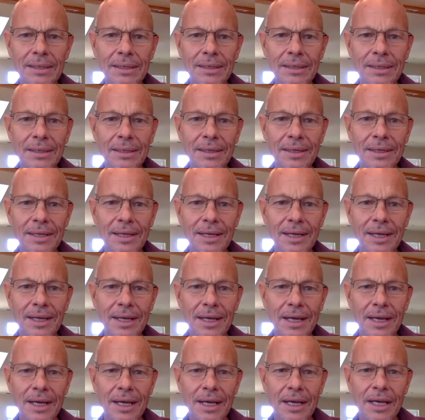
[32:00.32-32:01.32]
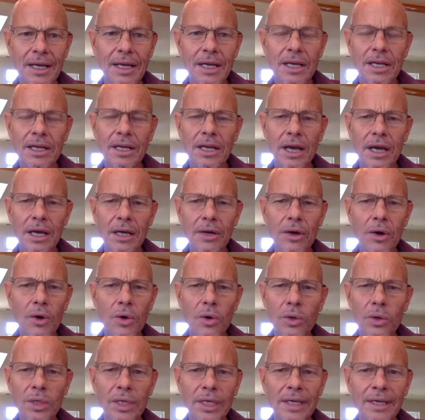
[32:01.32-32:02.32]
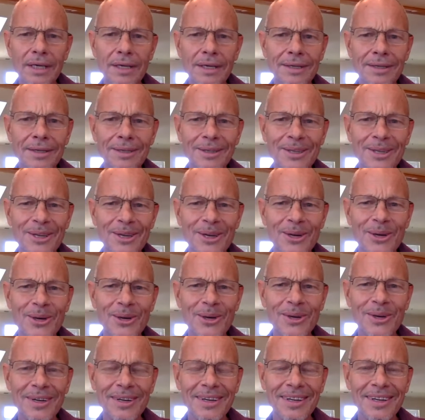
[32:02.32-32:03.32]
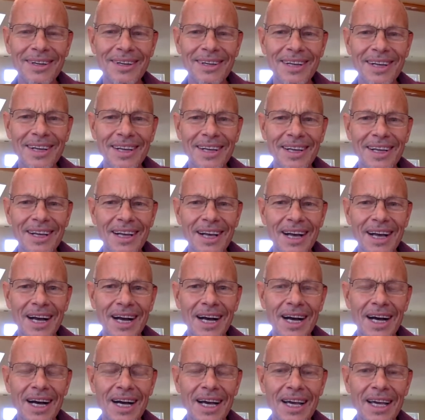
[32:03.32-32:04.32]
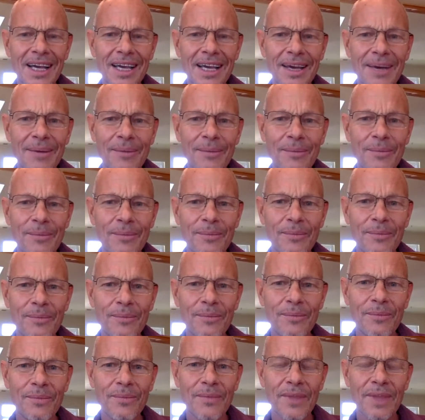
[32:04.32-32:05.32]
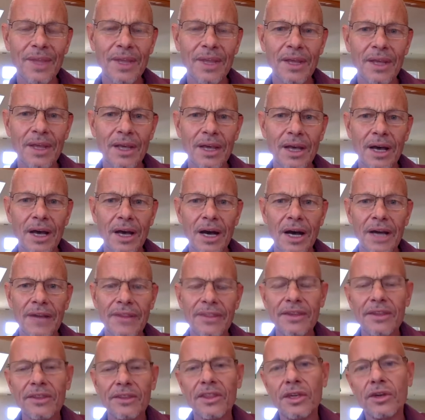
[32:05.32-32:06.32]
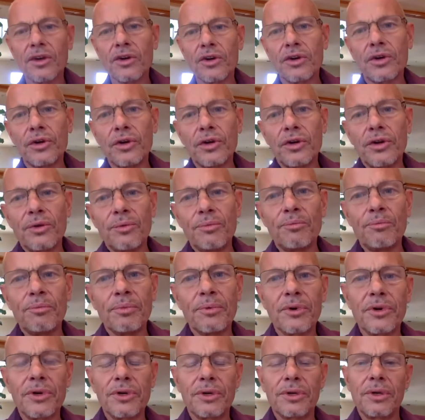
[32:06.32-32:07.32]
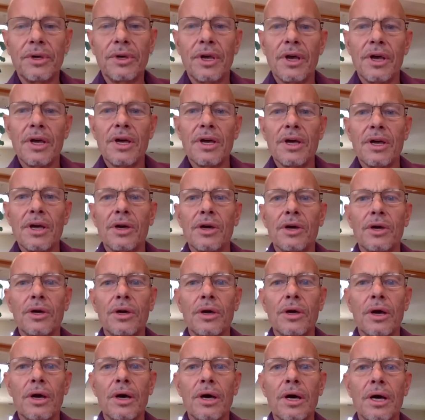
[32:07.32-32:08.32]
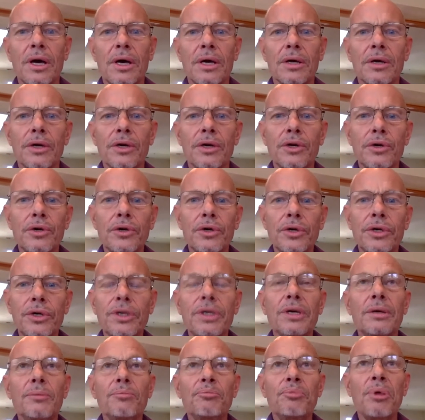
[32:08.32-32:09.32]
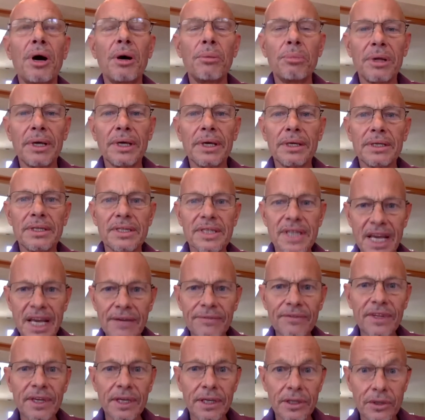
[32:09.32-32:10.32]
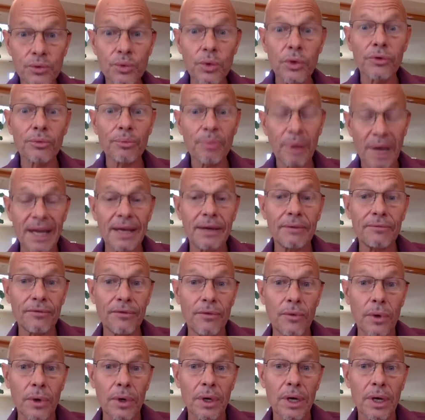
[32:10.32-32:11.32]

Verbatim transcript: Mm-hmm. Not wholly, no. Mm-hmm. I um, I think that good uh, good public safety is worth paying for.